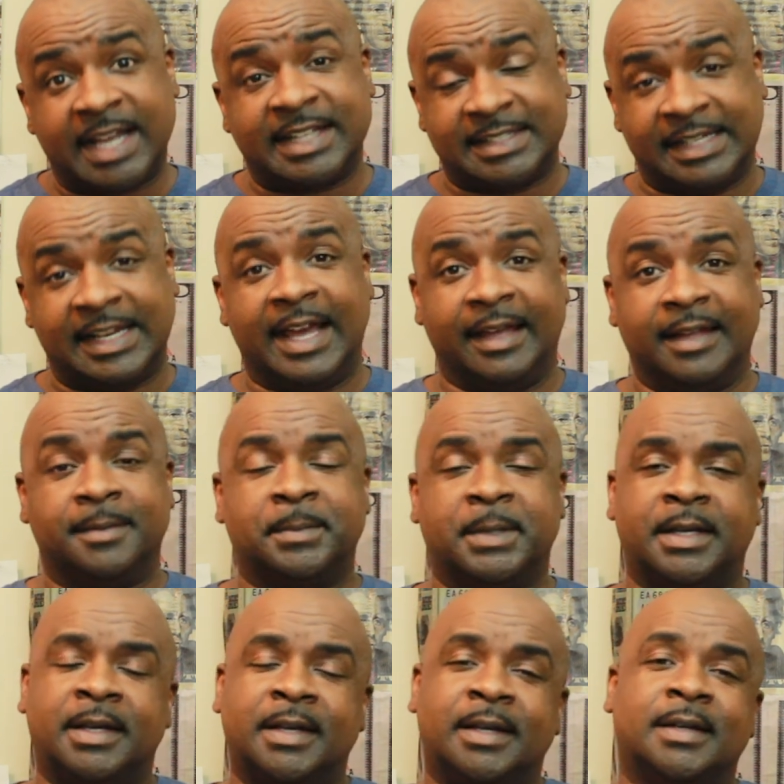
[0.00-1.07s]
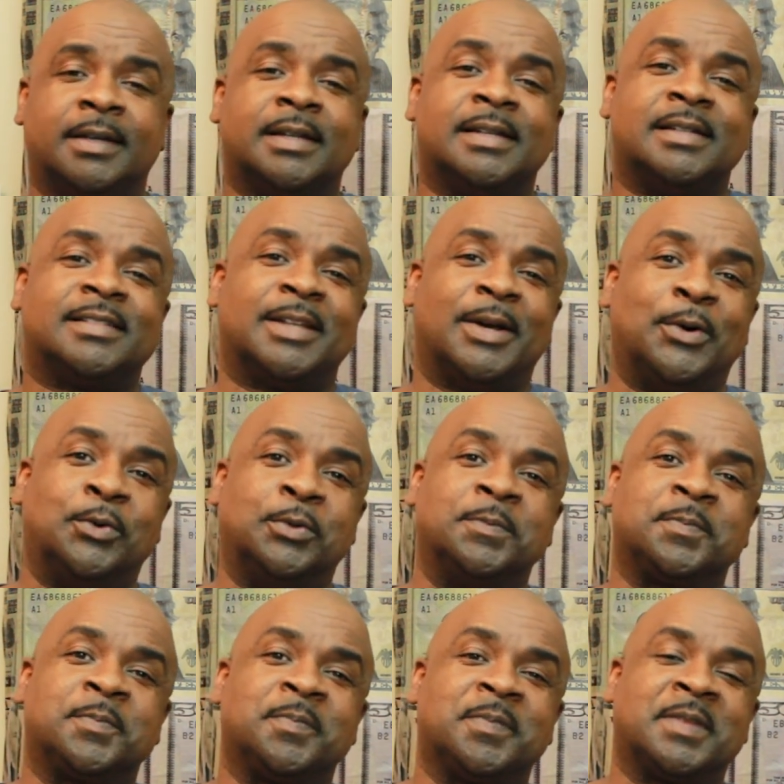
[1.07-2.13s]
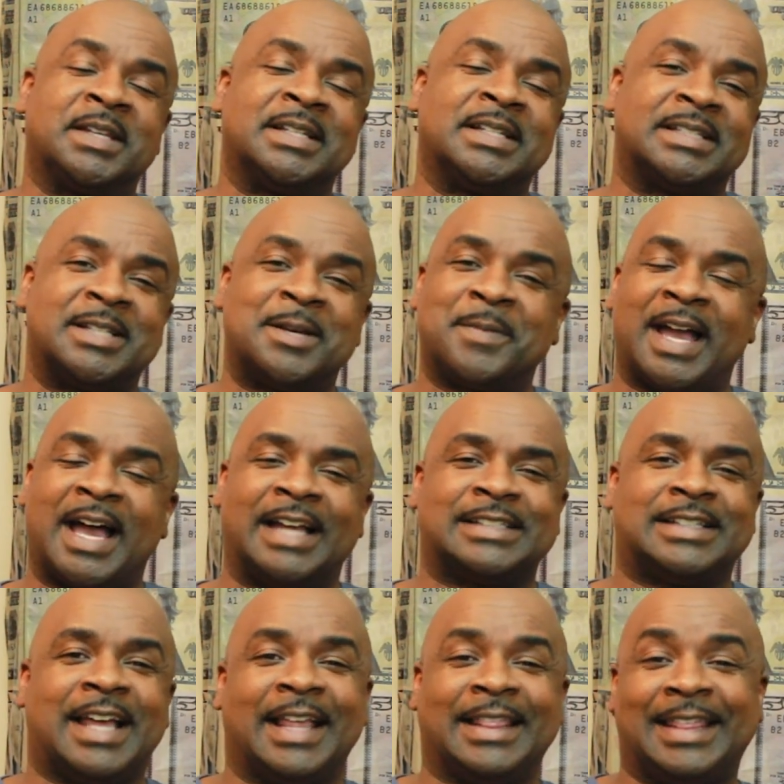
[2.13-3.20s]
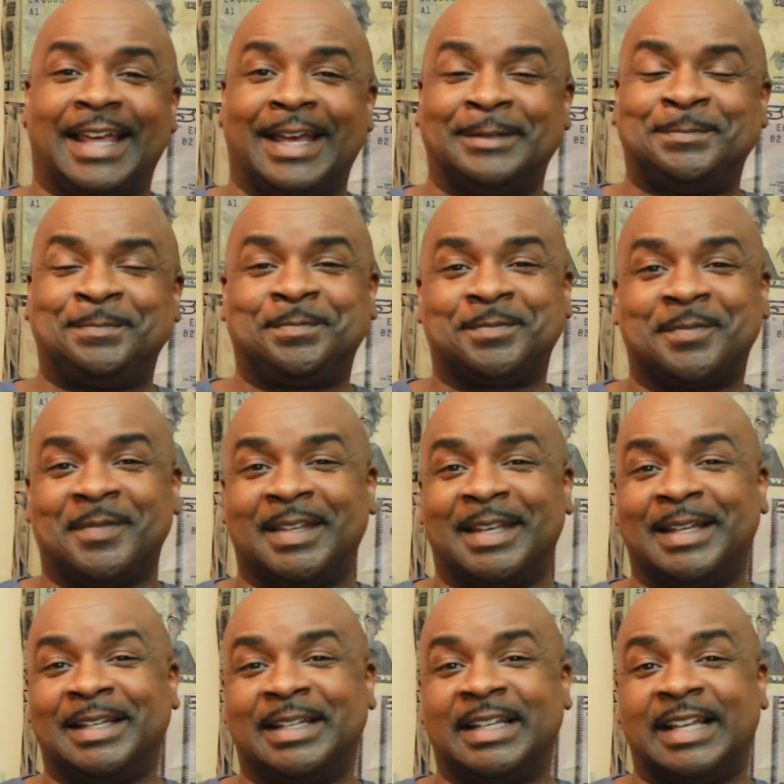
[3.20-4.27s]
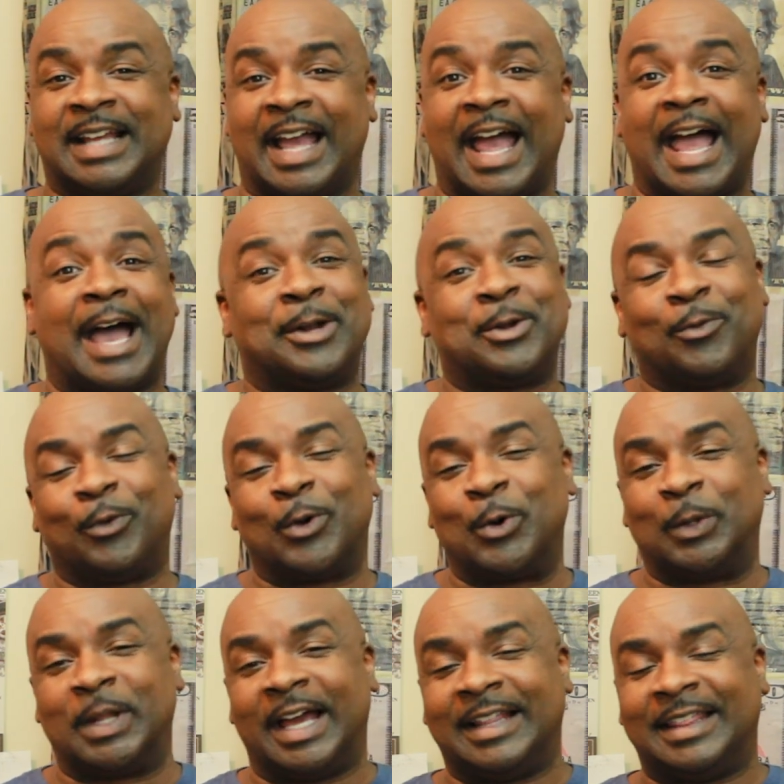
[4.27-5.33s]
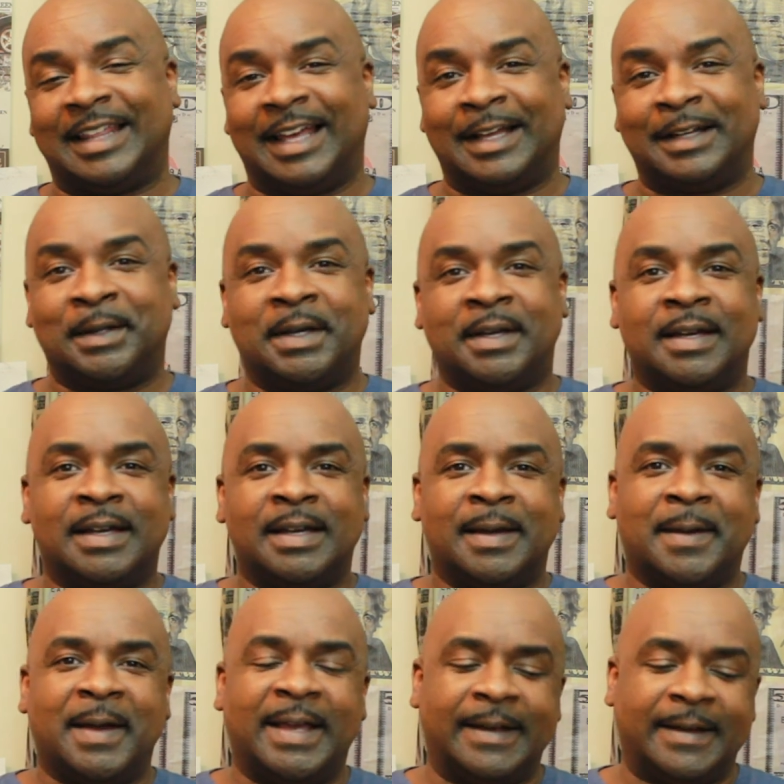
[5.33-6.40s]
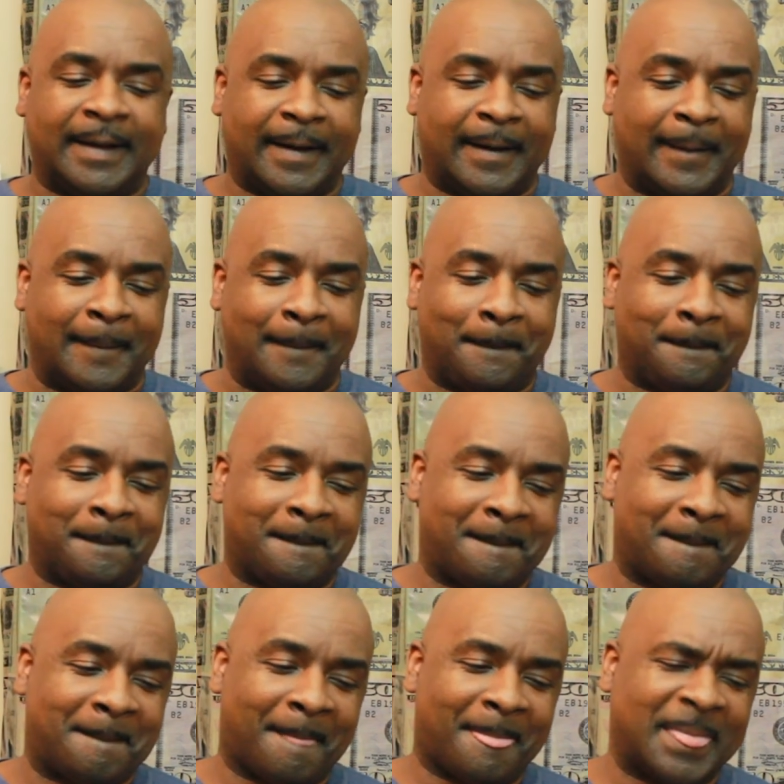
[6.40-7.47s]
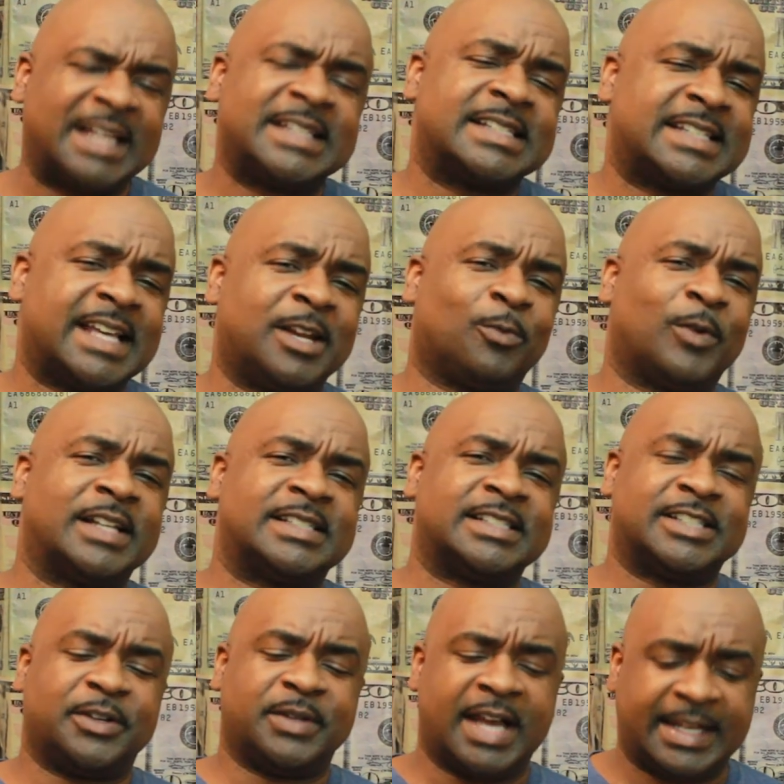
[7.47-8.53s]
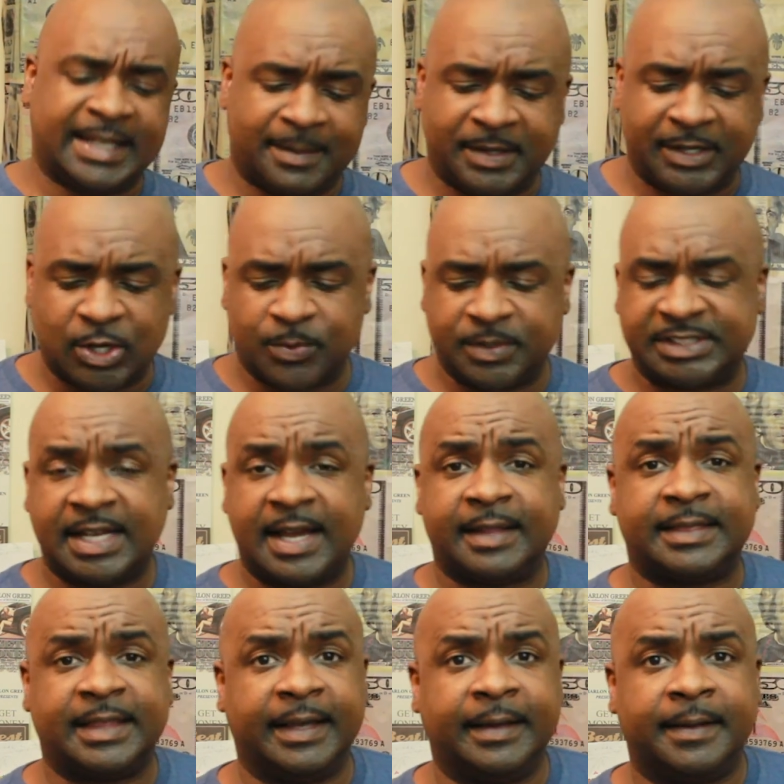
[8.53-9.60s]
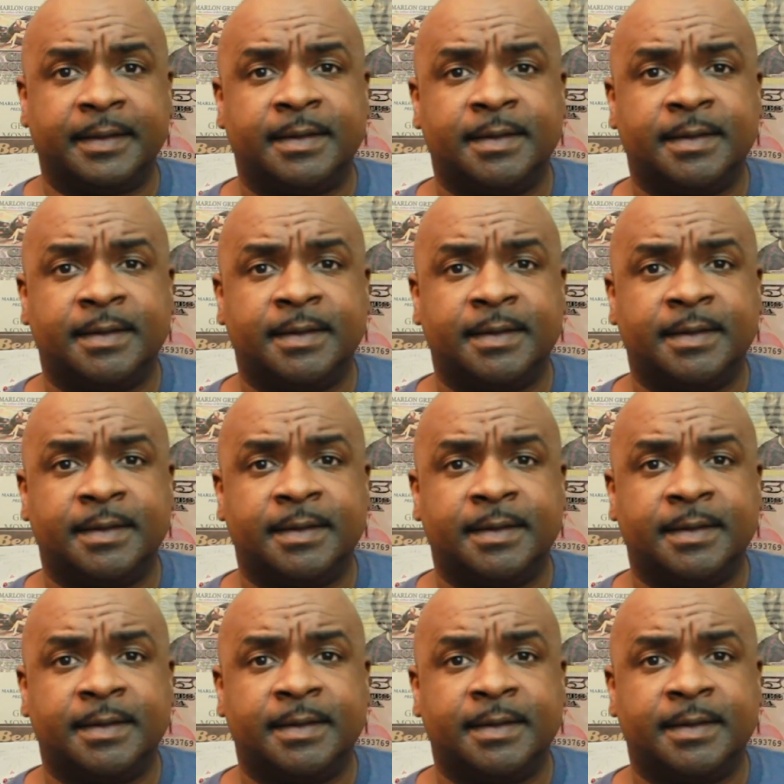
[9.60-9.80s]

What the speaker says: tonight. So some guys like that, I don't roll like that. And it's just interesting. So y'all let me know what y'all think.